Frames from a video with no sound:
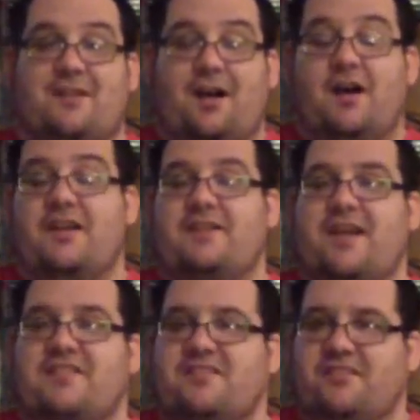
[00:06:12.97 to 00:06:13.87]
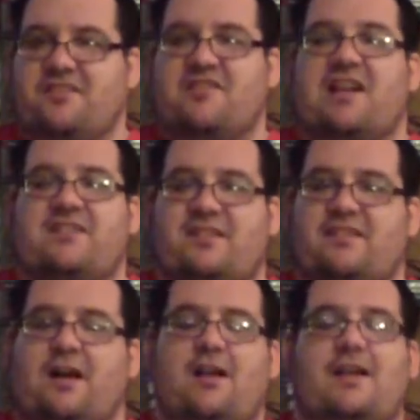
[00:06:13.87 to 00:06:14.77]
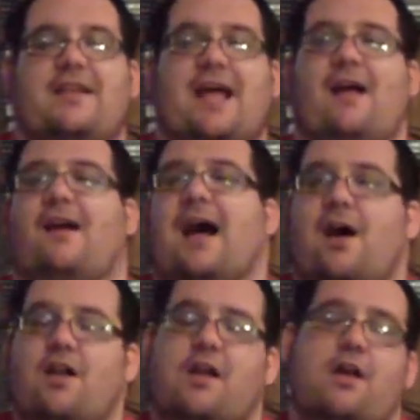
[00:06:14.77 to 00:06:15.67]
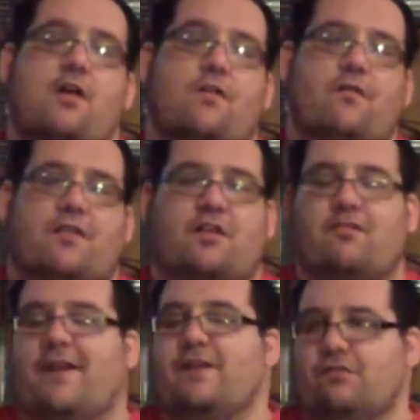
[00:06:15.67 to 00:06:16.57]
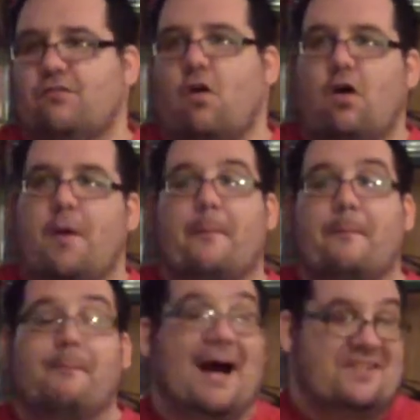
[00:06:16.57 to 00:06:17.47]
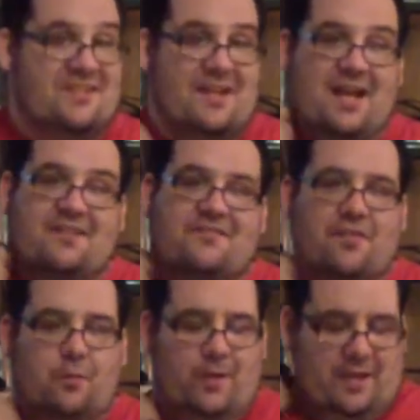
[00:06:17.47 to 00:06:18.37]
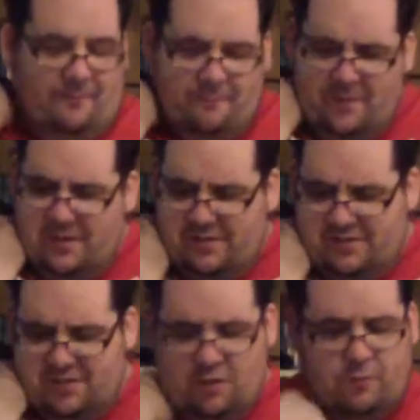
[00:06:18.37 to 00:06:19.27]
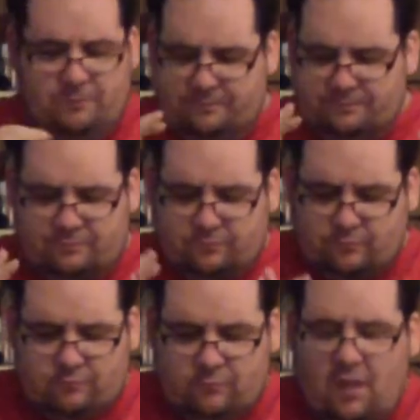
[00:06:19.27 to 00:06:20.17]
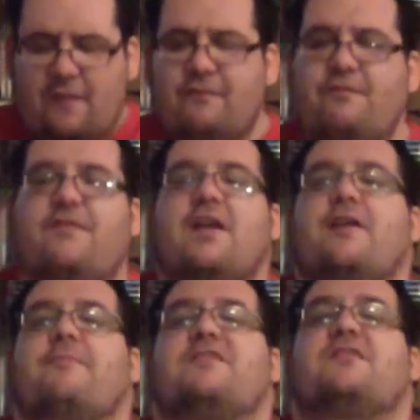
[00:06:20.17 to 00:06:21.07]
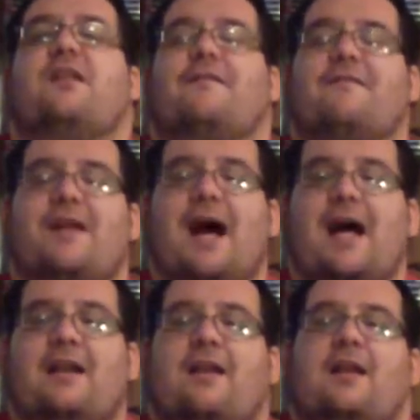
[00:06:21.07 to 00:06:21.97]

unintentional distraction to Tonga that allowed for the cradle roll-up by Sonata for the win. So, very much love that.